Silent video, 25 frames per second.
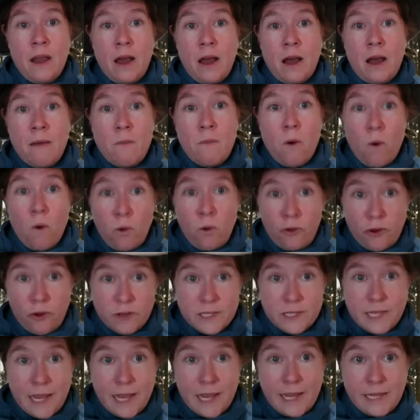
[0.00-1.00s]
um, older
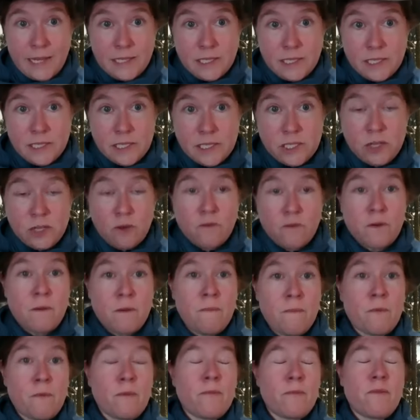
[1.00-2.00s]
sites, so
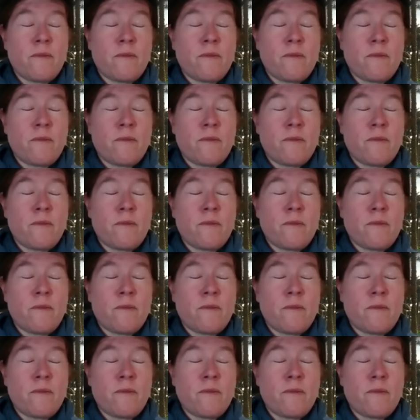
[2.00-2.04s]
from